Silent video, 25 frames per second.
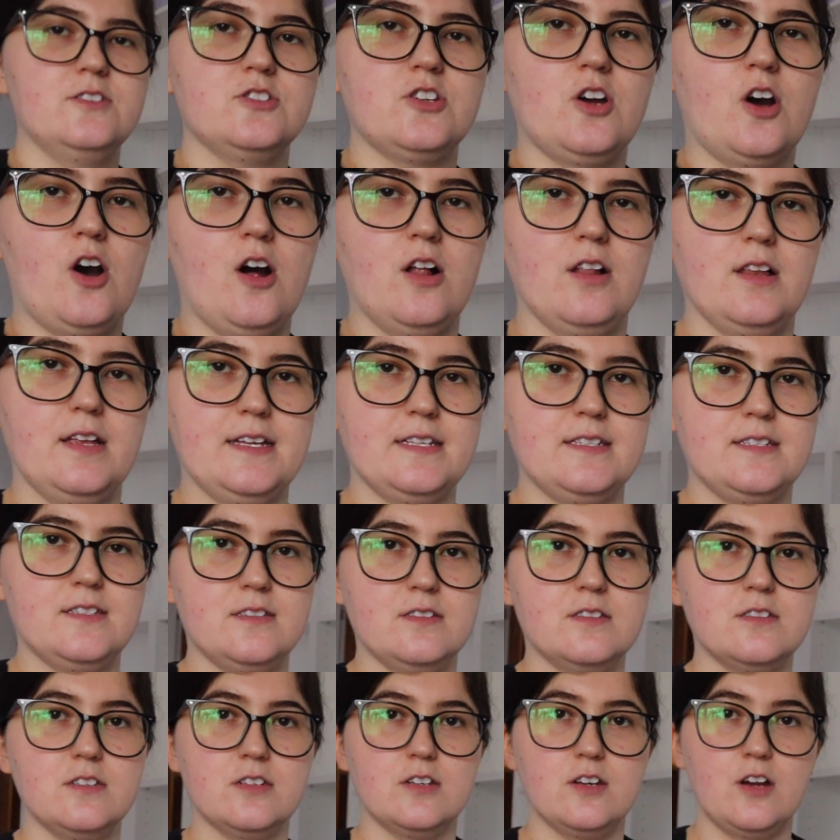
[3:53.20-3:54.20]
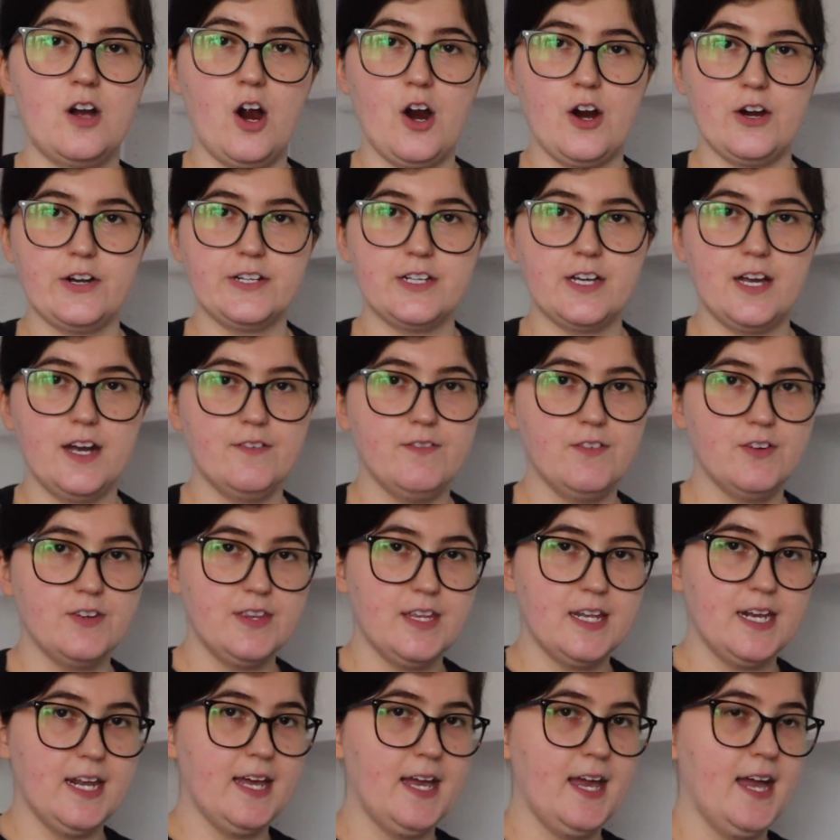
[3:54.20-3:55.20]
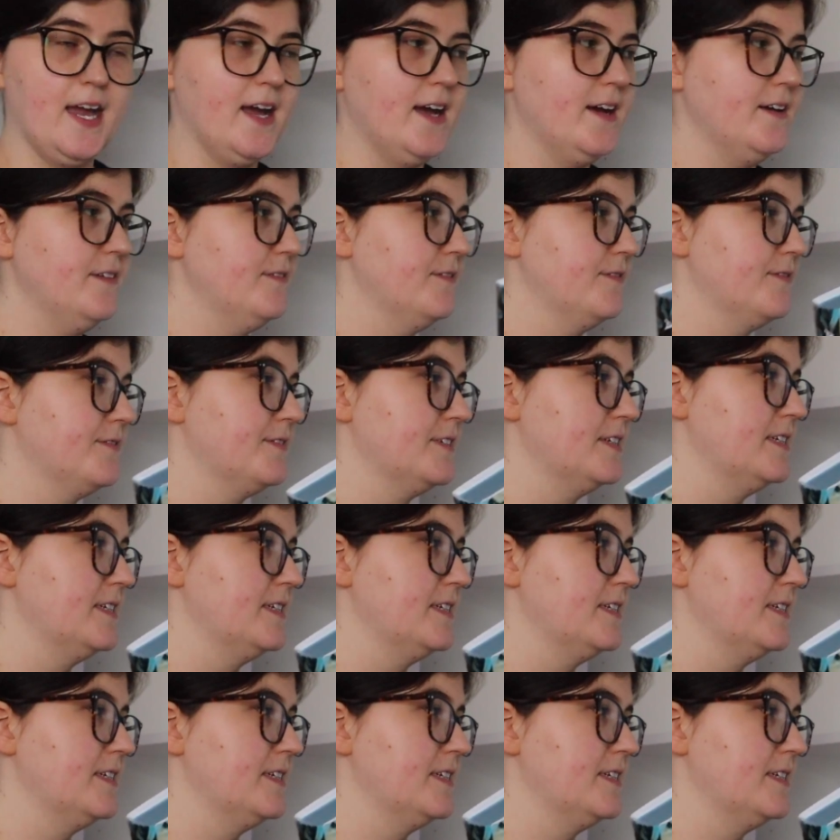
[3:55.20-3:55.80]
tallest hardcover that I have,